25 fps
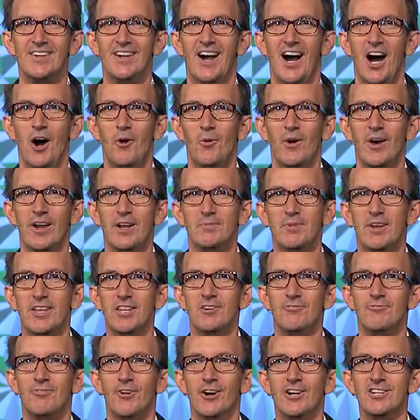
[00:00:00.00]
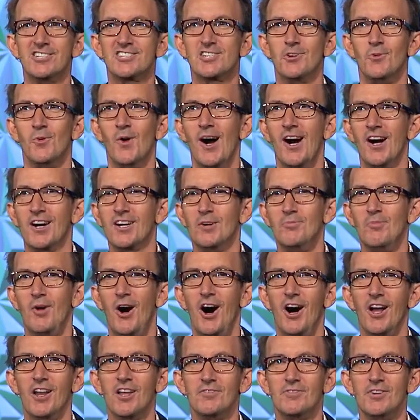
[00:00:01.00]
I want to be the first to welcome
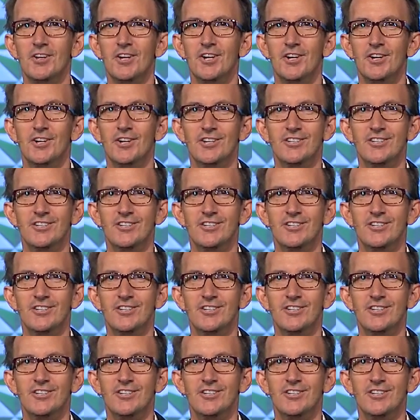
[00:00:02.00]
all of you